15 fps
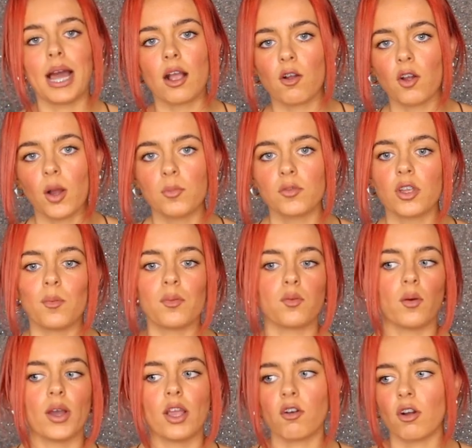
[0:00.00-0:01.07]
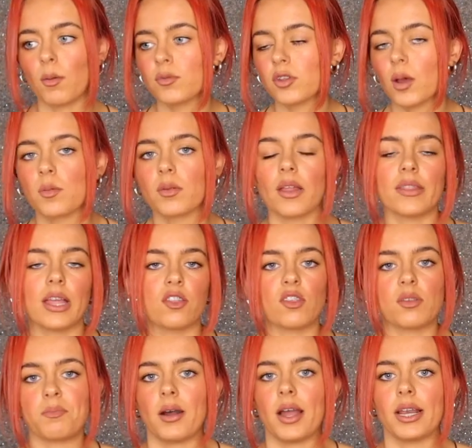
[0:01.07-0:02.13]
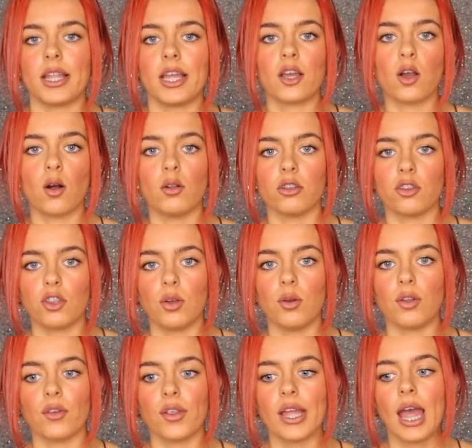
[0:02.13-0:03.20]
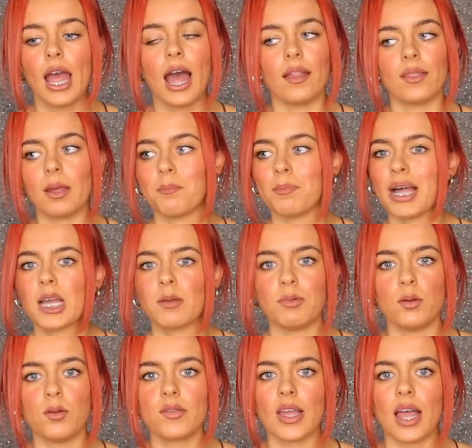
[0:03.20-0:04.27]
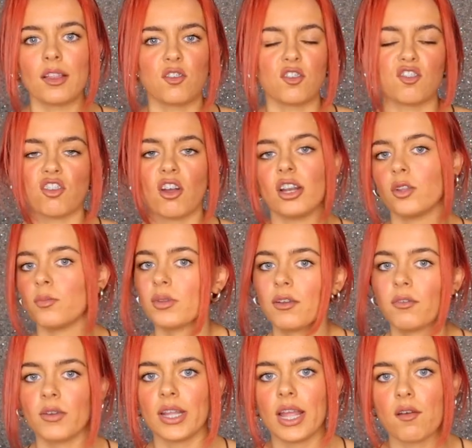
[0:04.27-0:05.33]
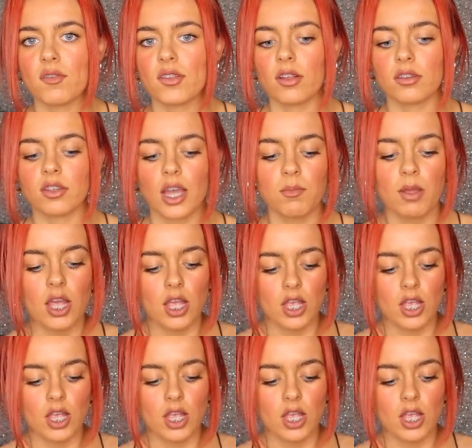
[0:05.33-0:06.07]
crop tops, white crop tops, and then just buying like gold jewelry and then black boots, and just styling them differently every single time.